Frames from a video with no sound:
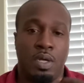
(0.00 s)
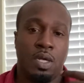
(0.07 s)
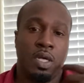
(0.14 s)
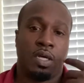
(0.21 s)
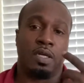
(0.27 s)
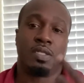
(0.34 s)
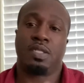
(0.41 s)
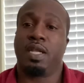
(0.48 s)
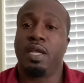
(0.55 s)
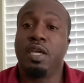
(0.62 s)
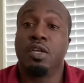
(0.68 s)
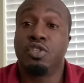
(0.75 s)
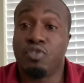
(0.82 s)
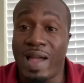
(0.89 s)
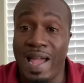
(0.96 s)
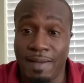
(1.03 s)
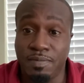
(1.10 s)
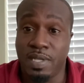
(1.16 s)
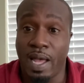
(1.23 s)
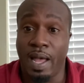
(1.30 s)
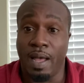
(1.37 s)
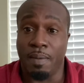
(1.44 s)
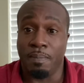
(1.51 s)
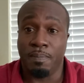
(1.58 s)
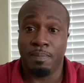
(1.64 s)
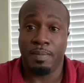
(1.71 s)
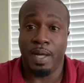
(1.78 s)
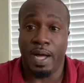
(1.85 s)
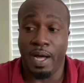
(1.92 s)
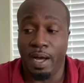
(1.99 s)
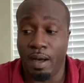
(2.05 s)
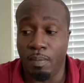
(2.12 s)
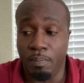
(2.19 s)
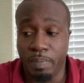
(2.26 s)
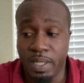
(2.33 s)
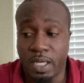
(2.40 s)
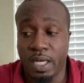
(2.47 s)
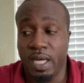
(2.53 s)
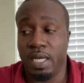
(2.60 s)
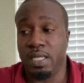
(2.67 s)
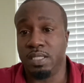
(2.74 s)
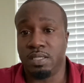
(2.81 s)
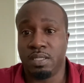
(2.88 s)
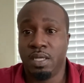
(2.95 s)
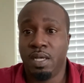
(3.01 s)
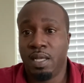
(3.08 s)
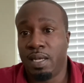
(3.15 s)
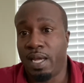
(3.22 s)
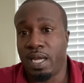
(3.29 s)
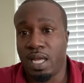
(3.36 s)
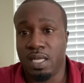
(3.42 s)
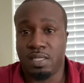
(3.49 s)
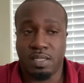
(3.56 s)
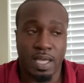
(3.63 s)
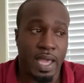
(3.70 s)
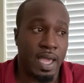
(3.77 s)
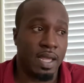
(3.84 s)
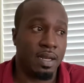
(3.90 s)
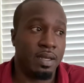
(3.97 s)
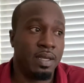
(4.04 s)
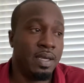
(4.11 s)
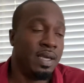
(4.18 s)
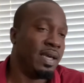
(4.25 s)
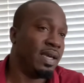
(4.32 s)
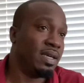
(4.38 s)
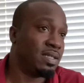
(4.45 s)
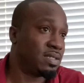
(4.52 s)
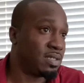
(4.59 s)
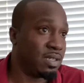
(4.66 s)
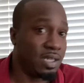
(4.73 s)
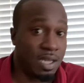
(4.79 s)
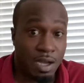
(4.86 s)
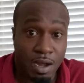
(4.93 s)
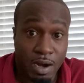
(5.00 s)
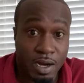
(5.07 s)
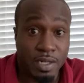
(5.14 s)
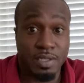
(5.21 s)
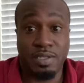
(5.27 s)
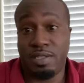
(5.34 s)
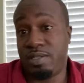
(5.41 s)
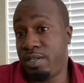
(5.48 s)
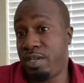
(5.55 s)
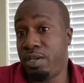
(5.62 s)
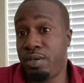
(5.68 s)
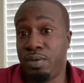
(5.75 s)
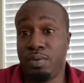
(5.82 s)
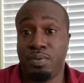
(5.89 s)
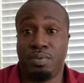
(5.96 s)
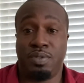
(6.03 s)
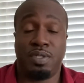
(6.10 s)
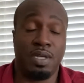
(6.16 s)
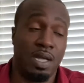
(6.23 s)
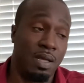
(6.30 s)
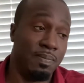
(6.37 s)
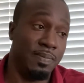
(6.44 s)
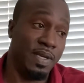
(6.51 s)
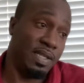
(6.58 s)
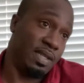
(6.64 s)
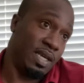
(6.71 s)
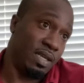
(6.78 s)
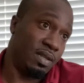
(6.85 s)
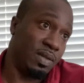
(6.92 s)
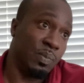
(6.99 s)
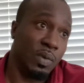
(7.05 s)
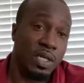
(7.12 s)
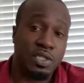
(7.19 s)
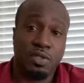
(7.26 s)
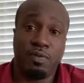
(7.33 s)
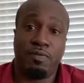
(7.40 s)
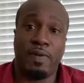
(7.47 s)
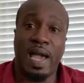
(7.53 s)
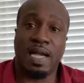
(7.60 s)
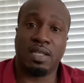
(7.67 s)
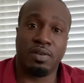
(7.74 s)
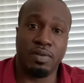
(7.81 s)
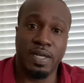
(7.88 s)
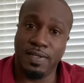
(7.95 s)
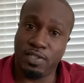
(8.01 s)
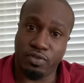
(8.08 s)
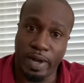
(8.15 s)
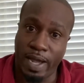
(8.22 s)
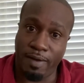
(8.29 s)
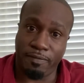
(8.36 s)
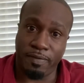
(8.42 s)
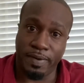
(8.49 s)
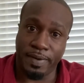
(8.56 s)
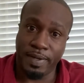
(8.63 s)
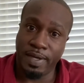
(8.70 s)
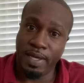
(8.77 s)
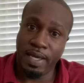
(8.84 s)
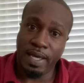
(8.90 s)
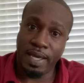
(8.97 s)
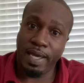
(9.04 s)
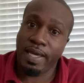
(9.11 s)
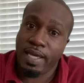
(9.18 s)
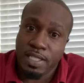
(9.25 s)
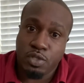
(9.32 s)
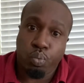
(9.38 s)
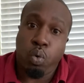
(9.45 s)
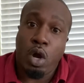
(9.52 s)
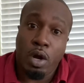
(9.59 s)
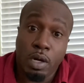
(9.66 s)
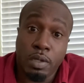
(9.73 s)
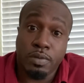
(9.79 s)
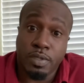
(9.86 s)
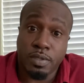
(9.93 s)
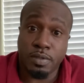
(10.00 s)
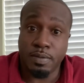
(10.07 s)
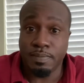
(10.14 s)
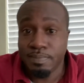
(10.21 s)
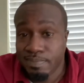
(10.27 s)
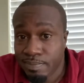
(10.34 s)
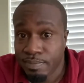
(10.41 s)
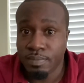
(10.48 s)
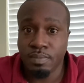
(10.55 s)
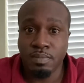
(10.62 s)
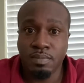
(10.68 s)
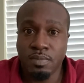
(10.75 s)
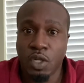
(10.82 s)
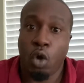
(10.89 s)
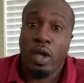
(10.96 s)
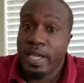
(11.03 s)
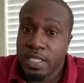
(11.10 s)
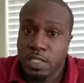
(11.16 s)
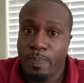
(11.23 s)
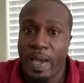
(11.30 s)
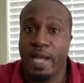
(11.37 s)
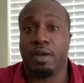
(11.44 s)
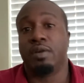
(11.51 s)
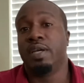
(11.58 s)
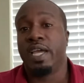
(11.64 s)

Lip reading: consider your drive time. Because, like I said, it's large, it's huge. And then once you factor in traffic, it gets worse. Or it gets better, it